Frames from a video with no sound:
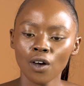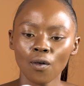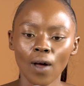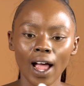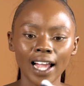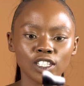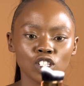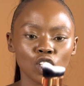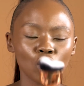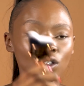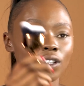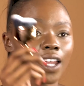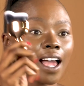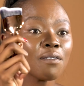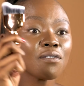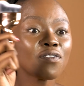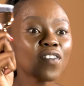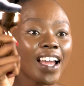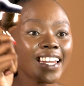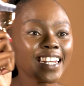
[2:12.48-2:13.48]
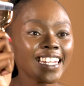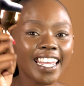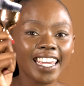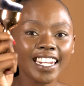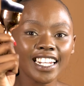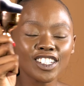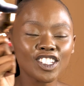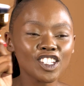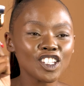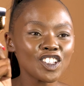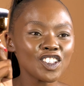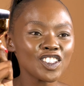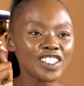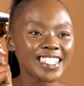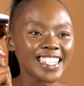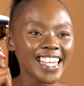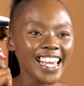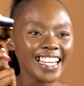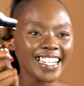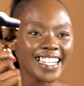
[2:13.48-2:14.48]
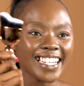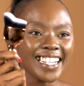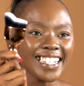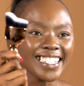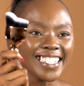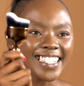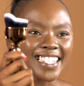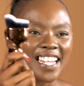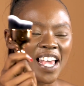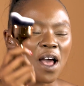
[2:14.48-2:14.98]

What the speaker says: Righto, now I'm finally getting to use this,